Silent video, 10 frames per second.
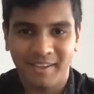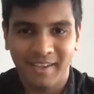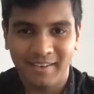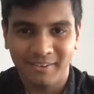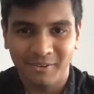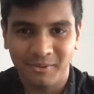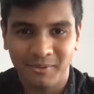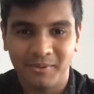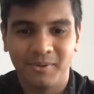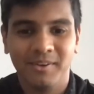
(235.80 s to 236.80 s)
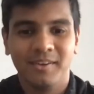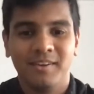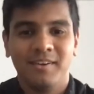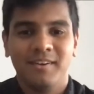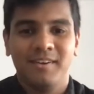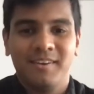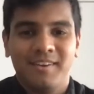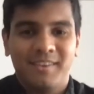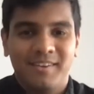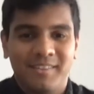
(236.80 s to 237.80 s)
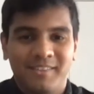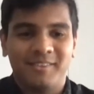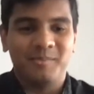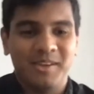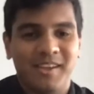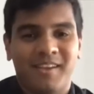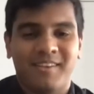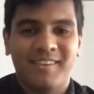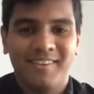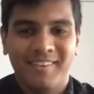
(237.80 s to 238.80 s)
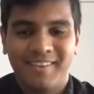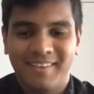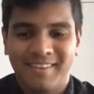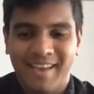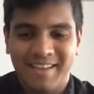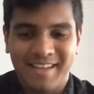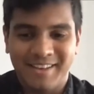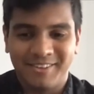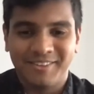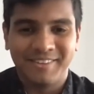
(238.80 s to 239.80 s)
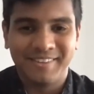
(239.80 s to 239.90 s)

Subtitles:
into this meeting. Hey, Daniel.